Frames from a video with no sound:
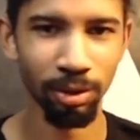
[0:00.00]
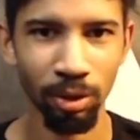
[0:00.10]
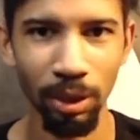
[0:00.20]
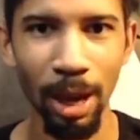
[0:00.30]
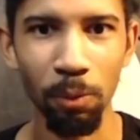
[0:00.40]

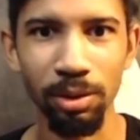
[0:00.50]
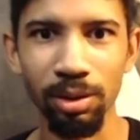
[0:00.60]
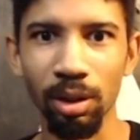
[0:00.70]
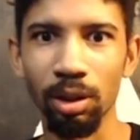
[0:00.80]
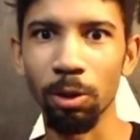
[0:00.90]
So that was
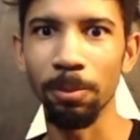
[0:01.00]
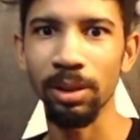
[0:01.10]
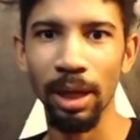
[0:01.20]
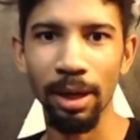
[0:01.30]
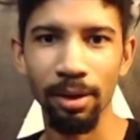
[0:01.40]
a little bit
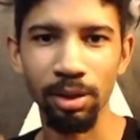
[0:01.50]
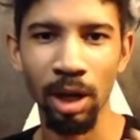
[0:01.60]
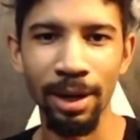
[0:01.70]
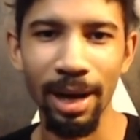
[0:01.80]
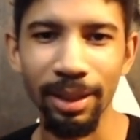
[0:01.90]
scary.
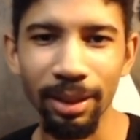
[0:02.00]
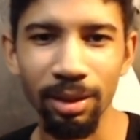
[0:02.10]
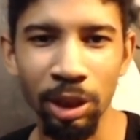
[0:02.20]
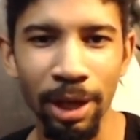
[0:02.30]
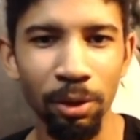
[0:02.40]
Try not to get the
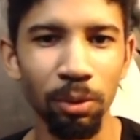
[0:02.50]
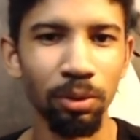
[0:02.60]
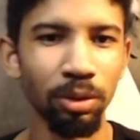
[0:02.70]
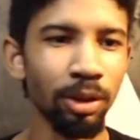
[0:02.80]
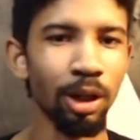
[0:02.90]
channel,
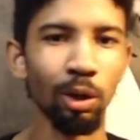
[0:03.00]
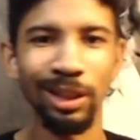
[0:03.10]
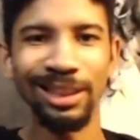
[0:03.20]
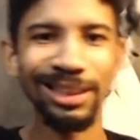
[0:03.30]
you know.